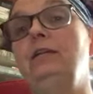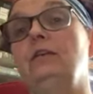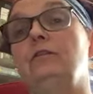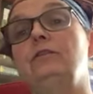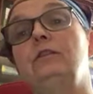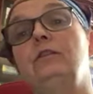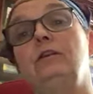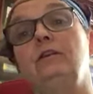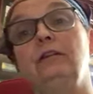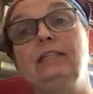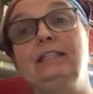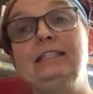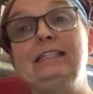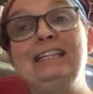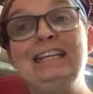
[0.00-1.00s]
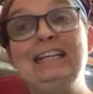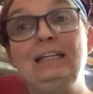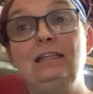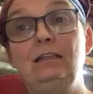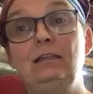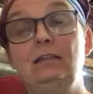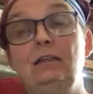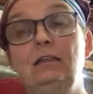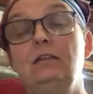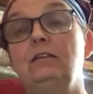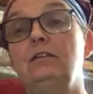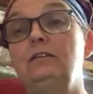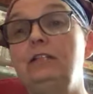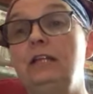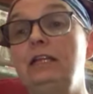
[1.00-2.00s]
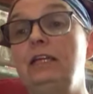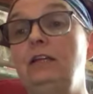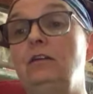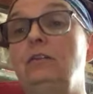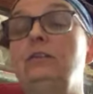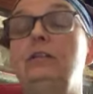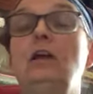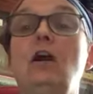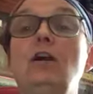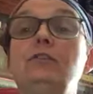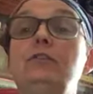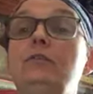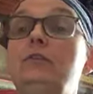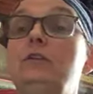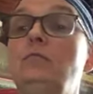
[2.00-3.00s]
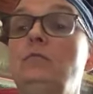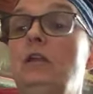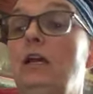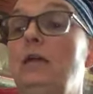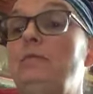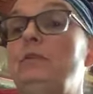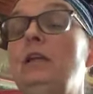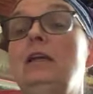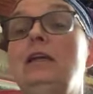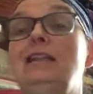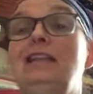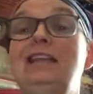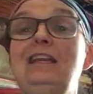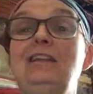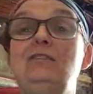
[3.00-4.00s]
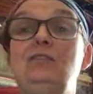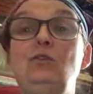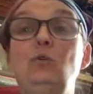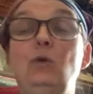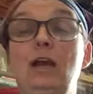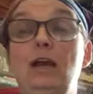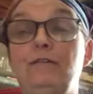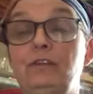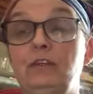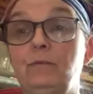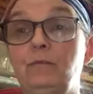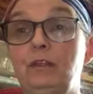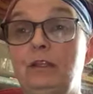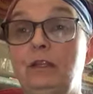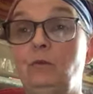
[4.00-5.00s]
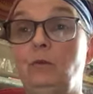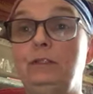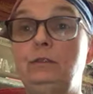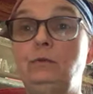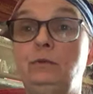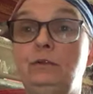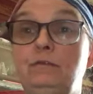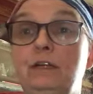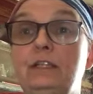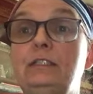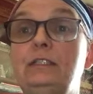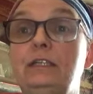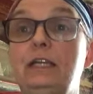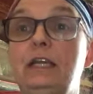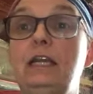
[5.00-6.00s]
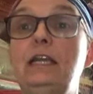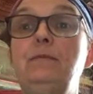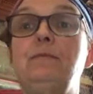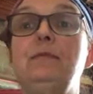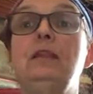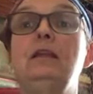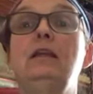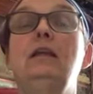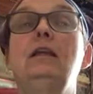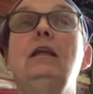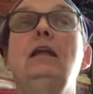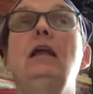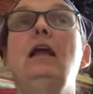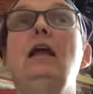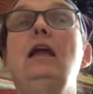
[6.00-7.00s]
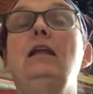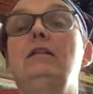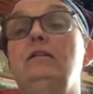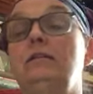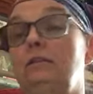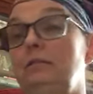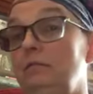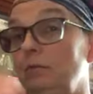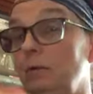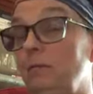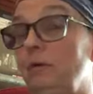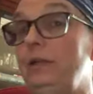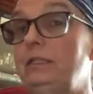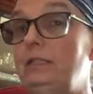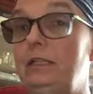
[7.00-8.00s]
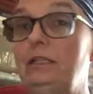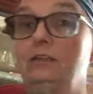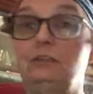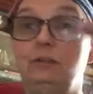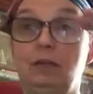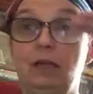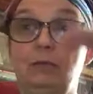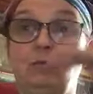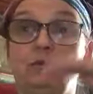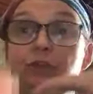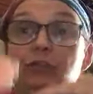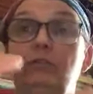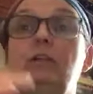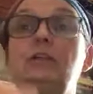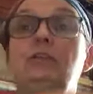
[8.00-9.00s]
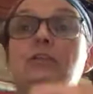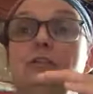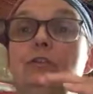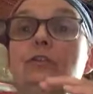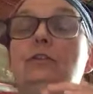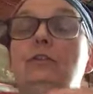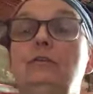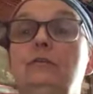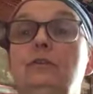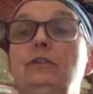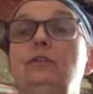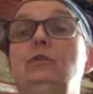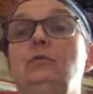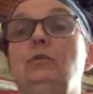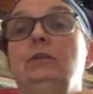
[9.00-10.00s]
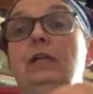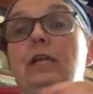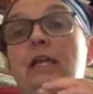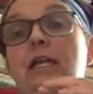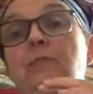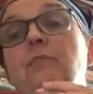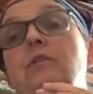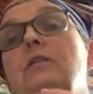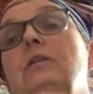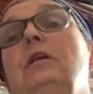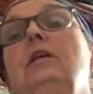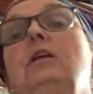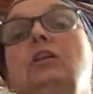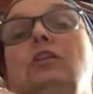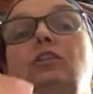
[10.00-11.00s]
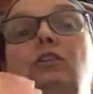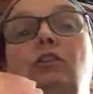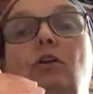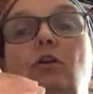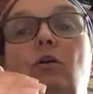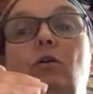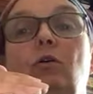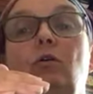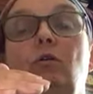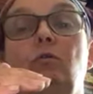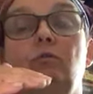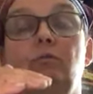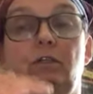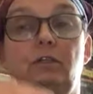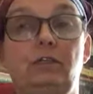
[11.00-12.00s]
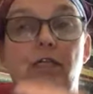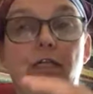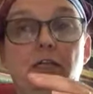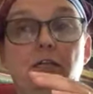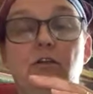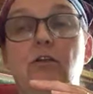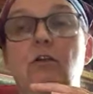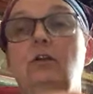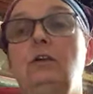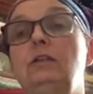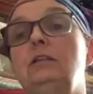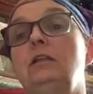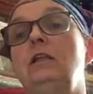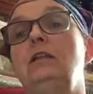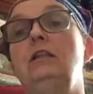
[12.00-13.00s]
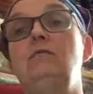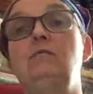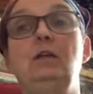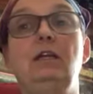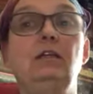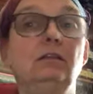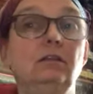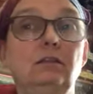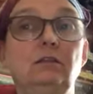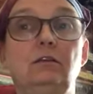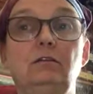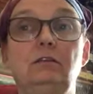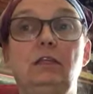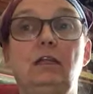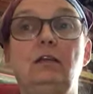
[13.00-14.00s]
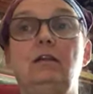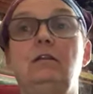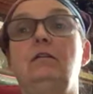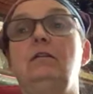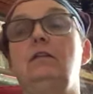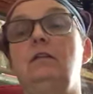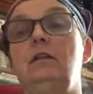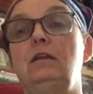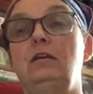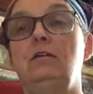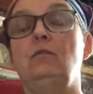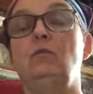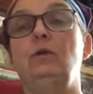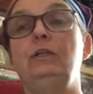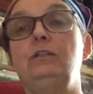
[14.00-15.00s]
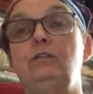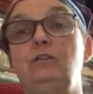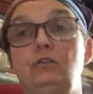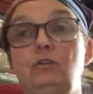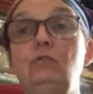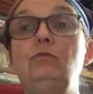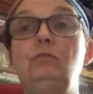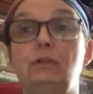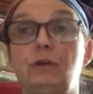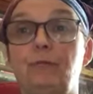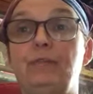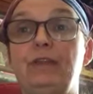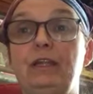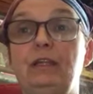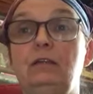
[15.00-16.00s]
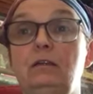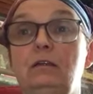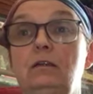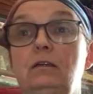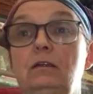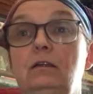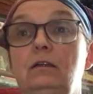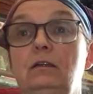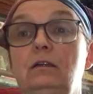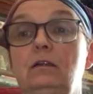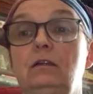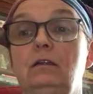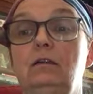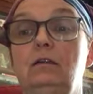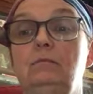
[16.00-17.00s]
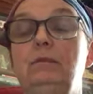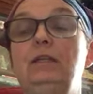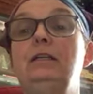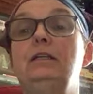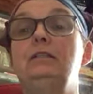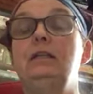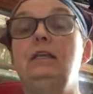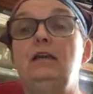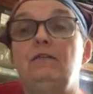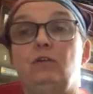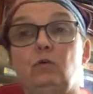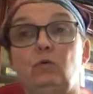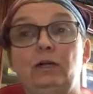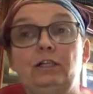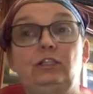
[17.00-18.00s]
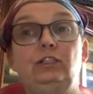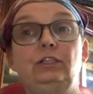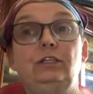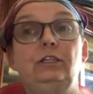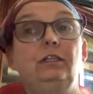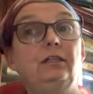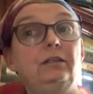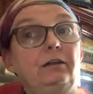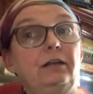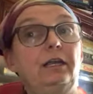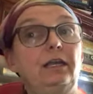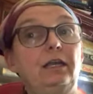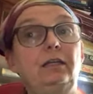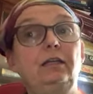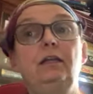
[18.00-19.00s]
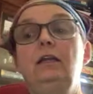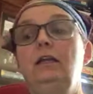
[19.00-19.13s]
notes. They're listening. They're taking notes. Also, sometimes they do have something they want to investigate. And they're, remember I said there's a lot more structure to the virtual games. So they're taking turns, and they've made a little note down there that they're going to do something because they have a question in their head,